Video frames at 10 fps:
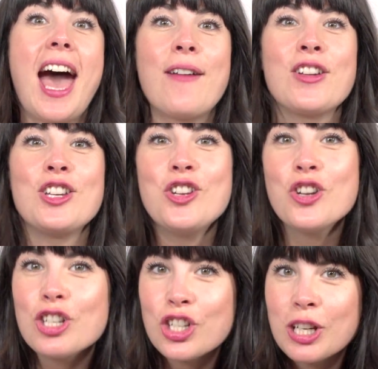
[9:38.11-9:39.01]
having
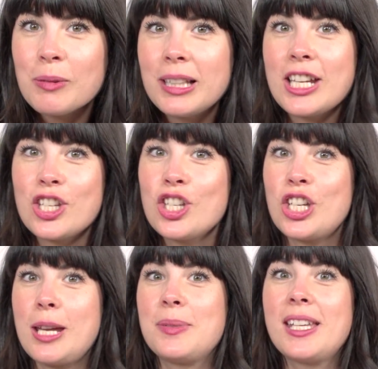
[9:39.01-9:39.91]
nourishing
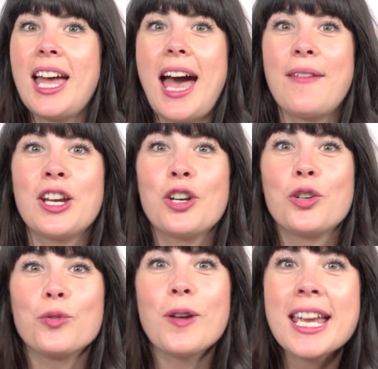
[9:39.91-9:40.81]
relationships, having a
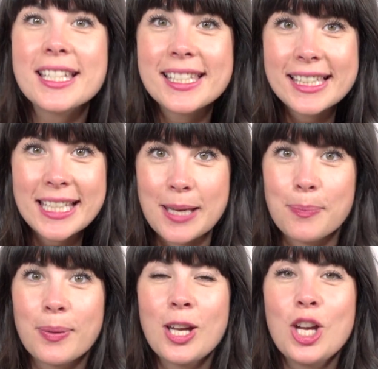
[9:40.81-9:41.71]
great
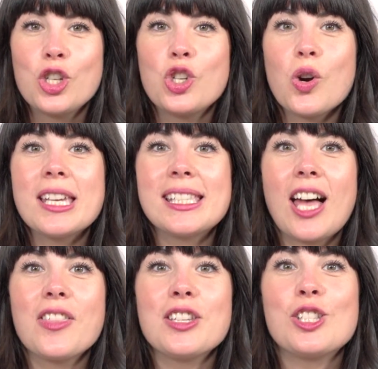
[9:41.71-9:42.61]
sleep. Joyous
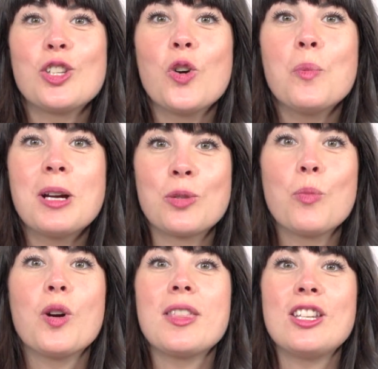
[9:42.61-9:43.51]
health is so much
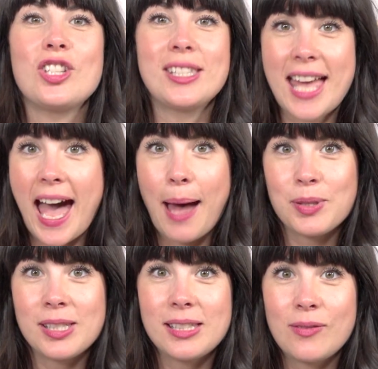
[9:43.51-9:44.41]
more than just the
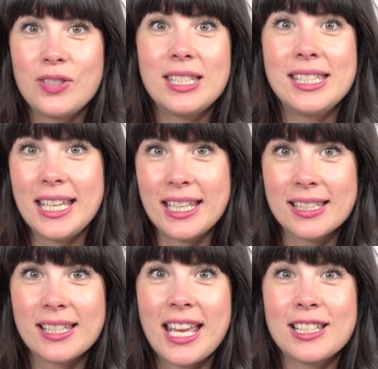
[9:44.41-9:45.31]
absence of
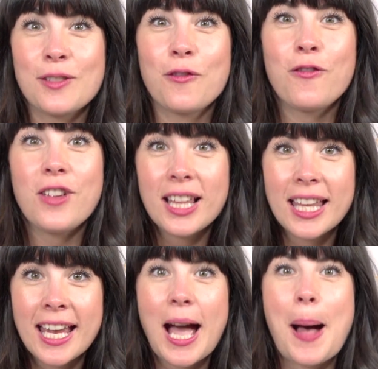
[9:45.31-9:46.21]
disease. It's
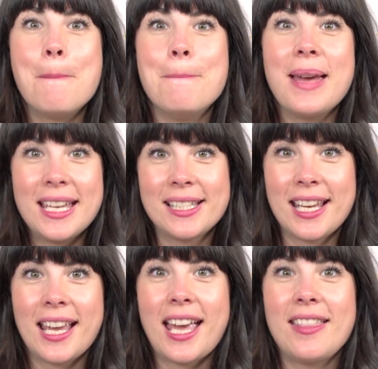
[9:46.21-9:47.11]
feeling
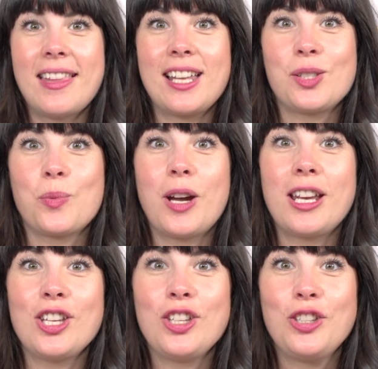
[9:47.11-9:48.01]
amazing and that's
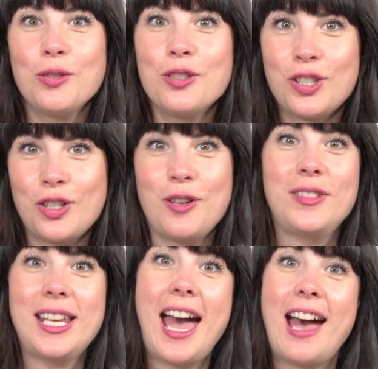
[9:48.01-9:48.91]
what you
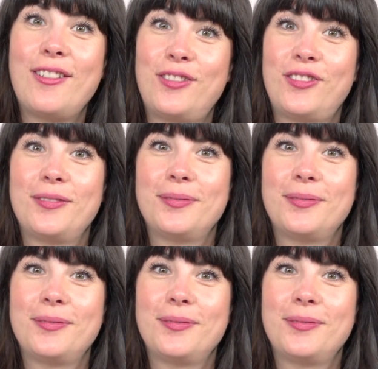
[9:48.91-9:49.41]
deserve to have.